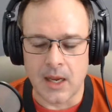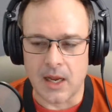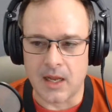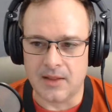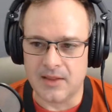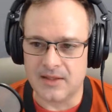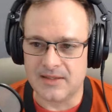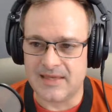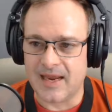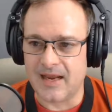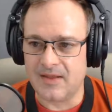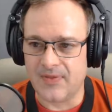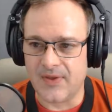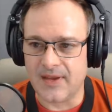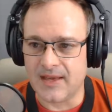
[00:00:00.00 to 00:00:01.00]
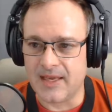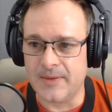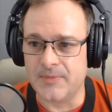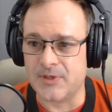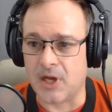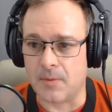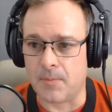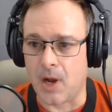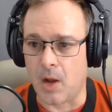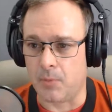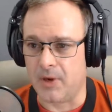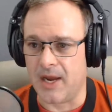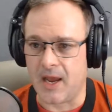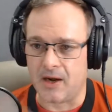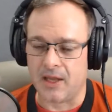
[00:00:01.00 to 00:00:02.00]
The dang thing keeps on
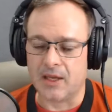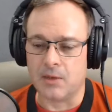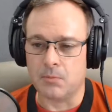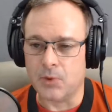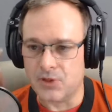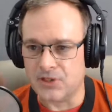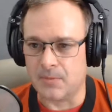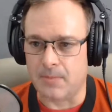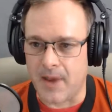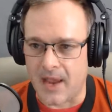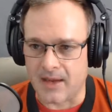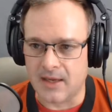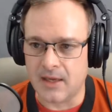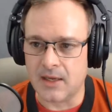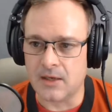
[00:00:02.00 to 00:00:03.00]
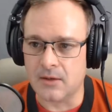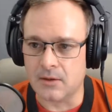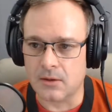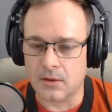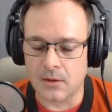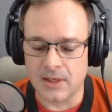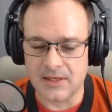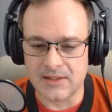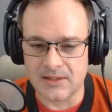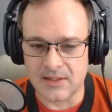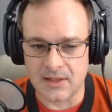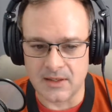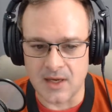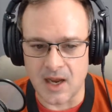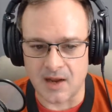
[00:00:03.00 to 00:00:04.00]
popping out. I can push it back in
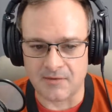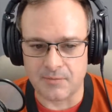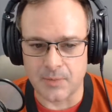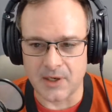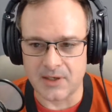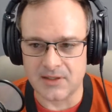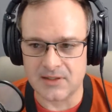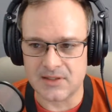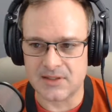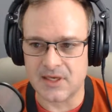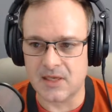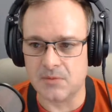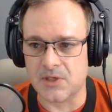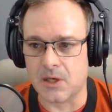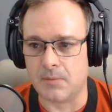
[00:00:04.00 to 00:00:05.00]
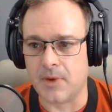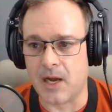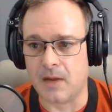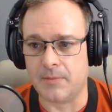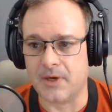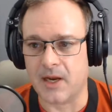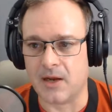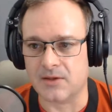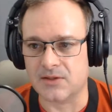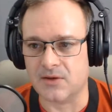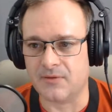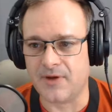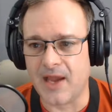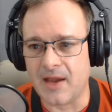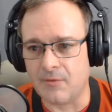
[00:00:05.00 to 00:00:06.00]
easy enough, but it just keeps on popping out. So
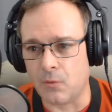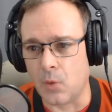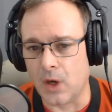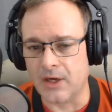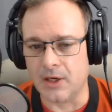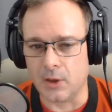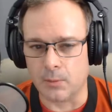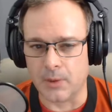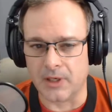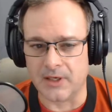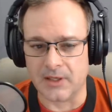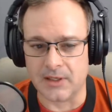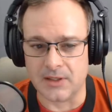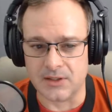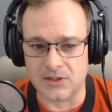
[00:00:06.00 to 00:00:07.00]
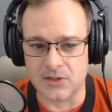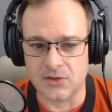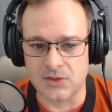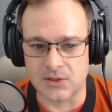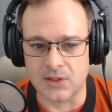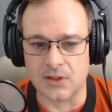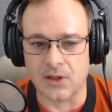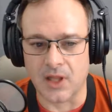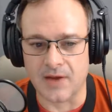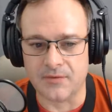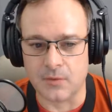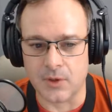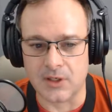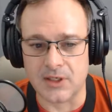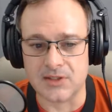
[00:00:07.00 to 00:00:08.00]
if I have one earbud in, it's usually the
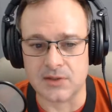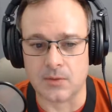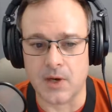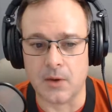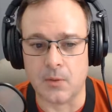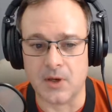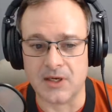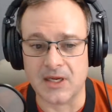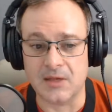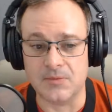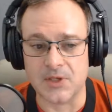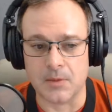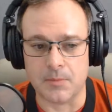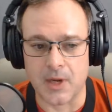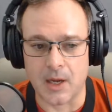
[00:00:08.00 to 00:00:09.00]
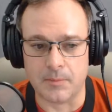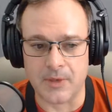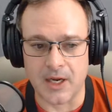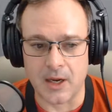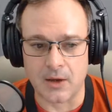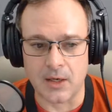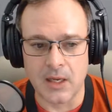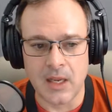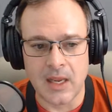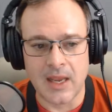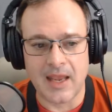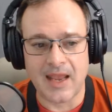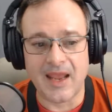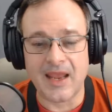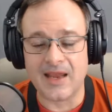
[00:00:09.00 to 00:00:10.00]
left one because the right one keeps on popping out.
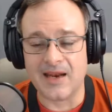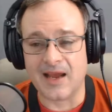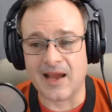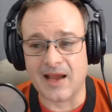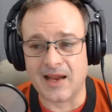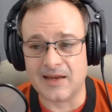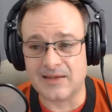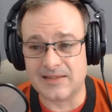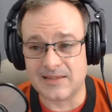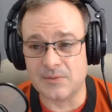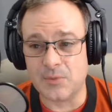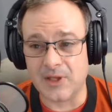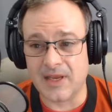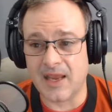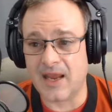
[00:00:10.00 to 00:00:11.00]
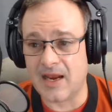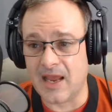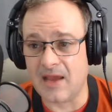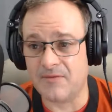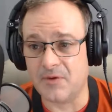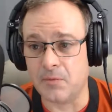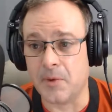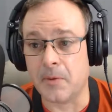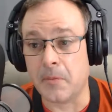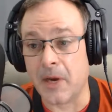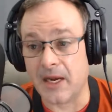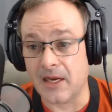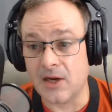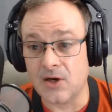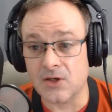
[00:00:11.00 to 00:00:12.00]
And I simply can't have them on
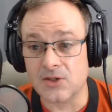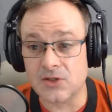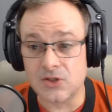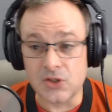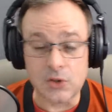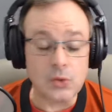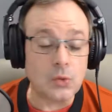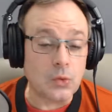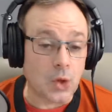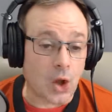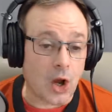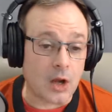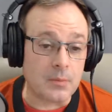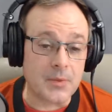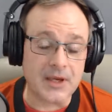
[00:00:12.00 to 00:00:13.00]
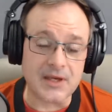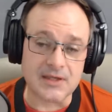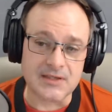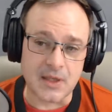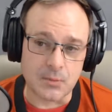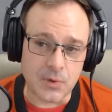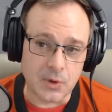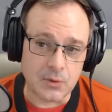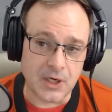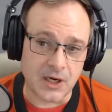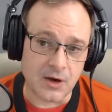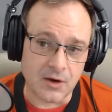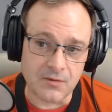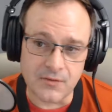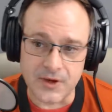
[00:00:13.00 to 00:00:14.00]
my ears too long because I'm prone to
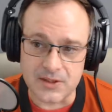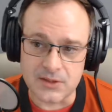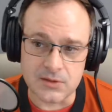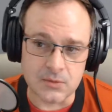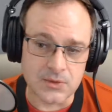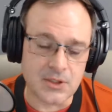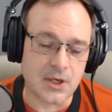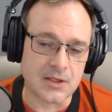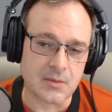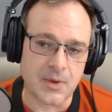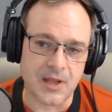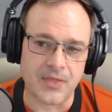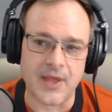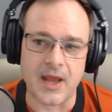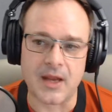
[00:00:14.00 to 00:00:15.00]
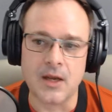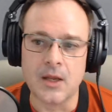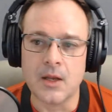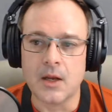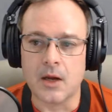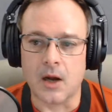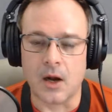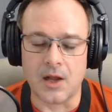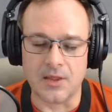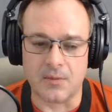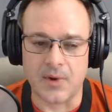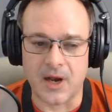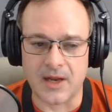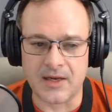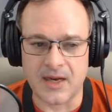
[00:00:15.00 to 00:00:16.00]
ear infections. We talked about that on the
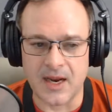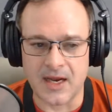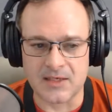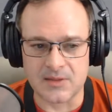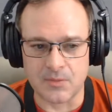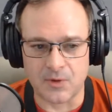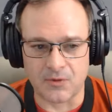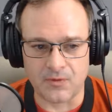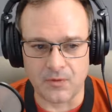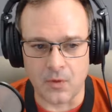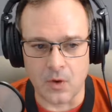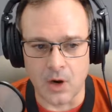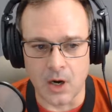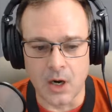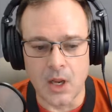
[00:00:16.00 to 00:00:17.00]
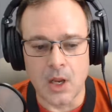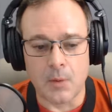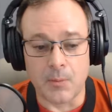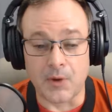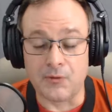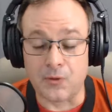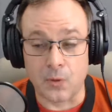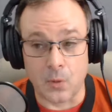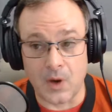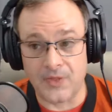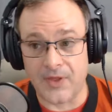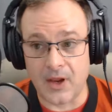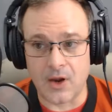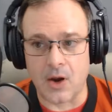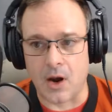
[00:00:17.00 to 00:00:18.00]
podcast before. But for what
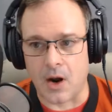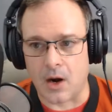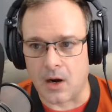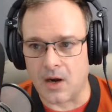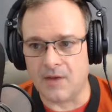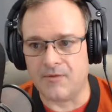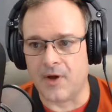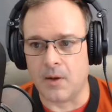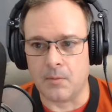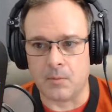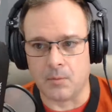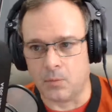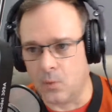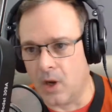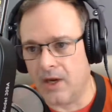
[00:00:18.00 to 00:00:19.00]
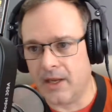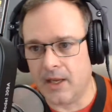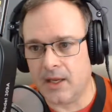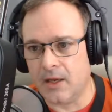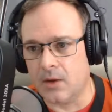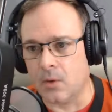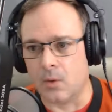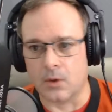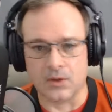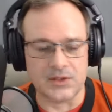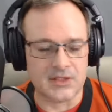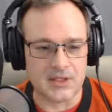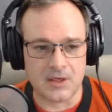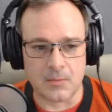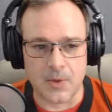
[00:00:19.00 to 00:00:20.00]
they are, if I'm running or
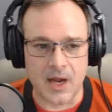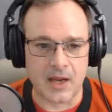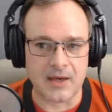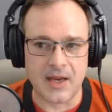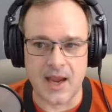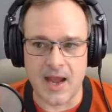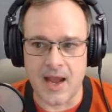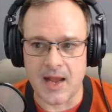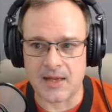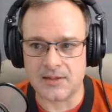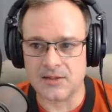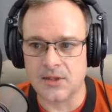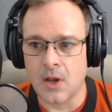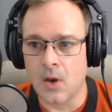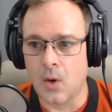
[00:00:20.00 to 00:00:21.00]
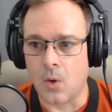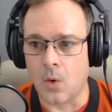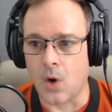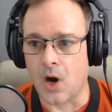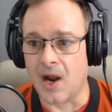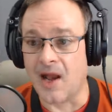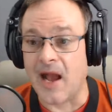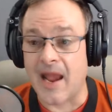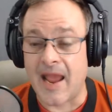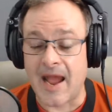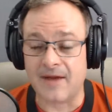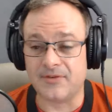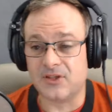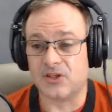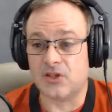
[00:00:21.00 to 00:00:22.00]
listening to podcasts, or I
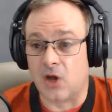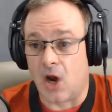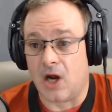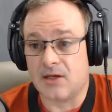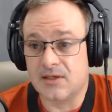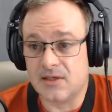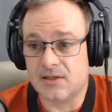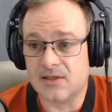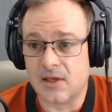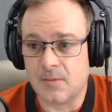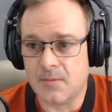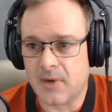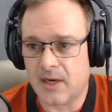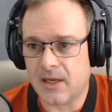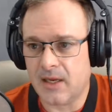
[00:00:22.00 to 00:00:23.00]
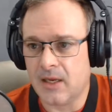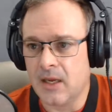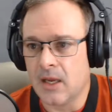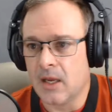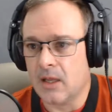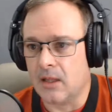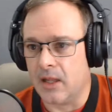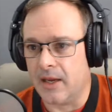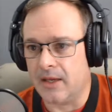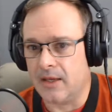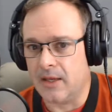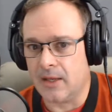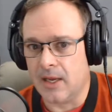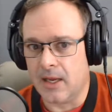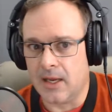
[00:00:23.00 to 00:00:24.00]
have to talk to somebody, like
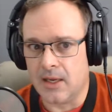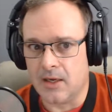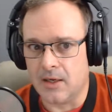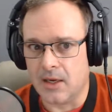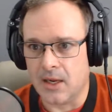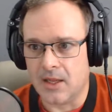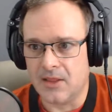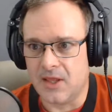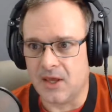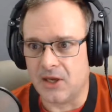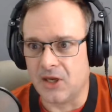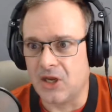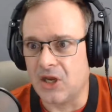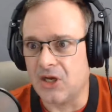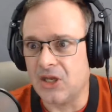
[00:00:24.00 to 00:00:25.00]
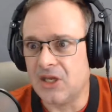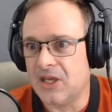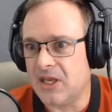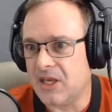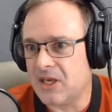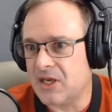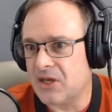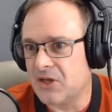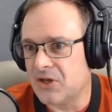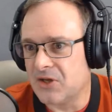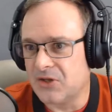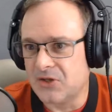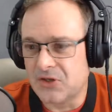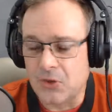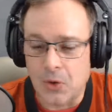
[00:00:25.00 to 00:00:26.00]
in the Gonna Geek
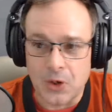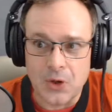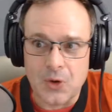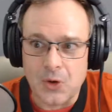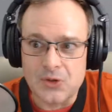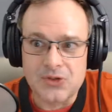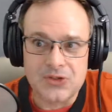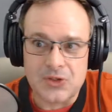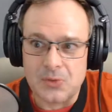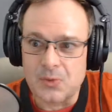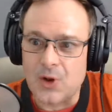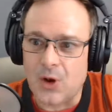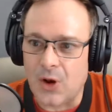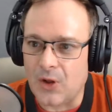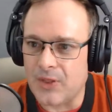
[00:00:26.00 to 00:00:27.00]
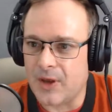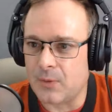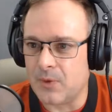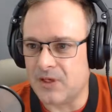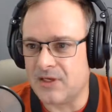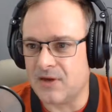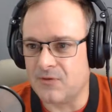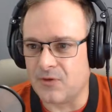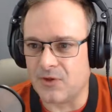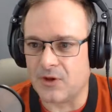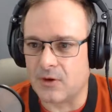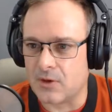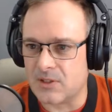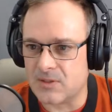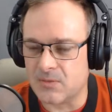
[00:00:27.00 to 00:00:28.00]
quote unquote Zoom call that we did for the
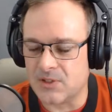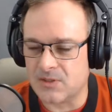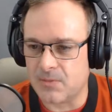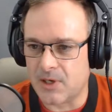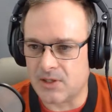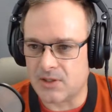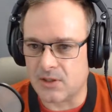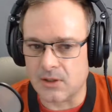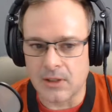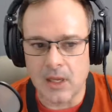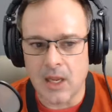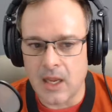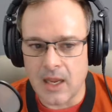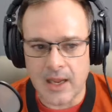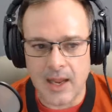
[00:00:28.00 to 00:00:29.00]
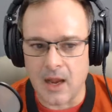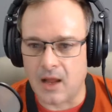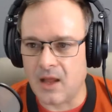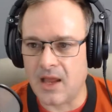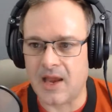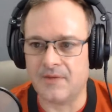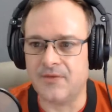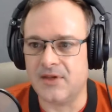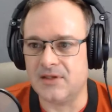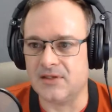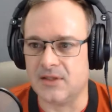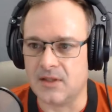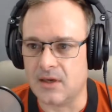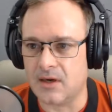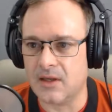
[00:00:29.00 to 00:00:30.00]
Christmas special, yeah, I'll have these
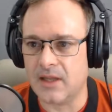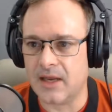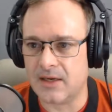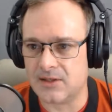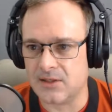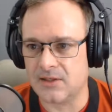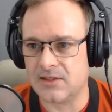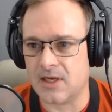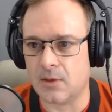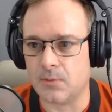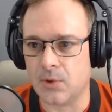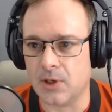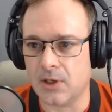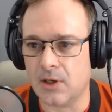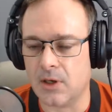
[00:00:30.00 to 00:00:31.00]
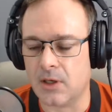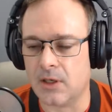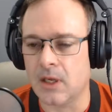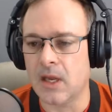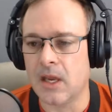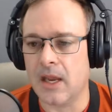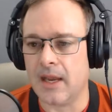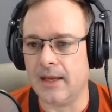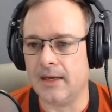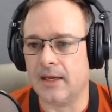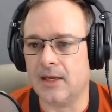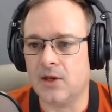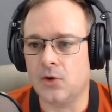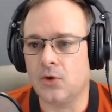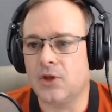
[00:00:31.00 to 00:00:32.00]
in there, and they actually sound pretty good. And I
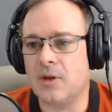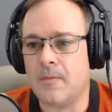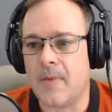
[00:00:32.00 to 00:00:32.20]
can only